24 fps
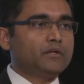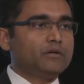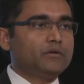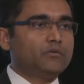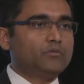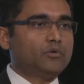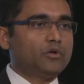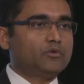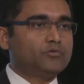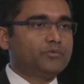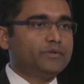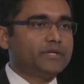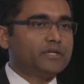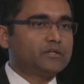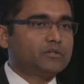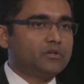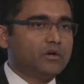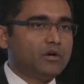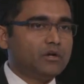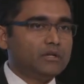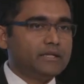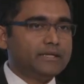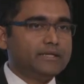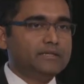what we are
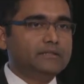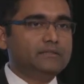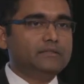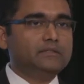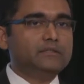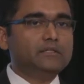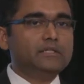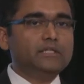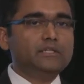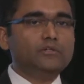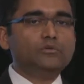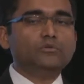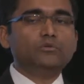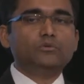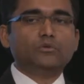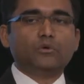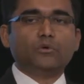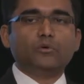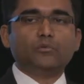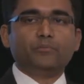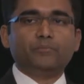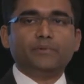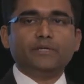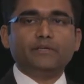calling new
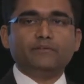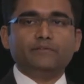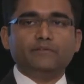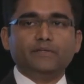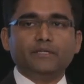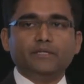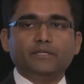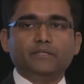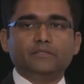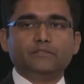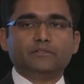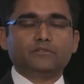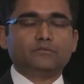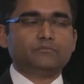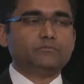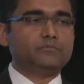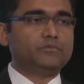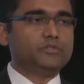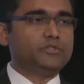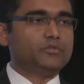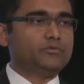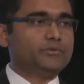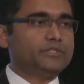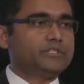
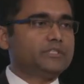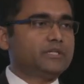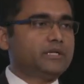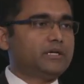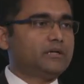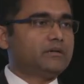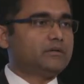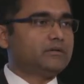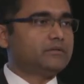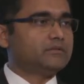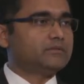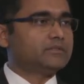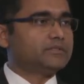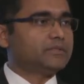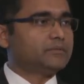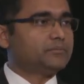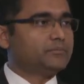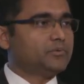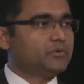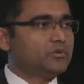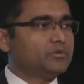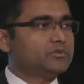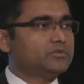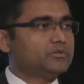OPVs, which are
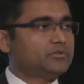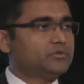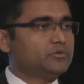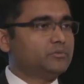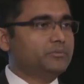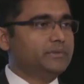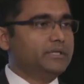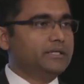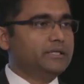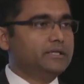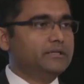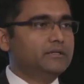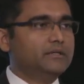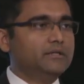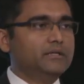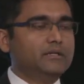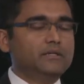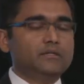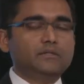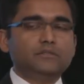supposed to be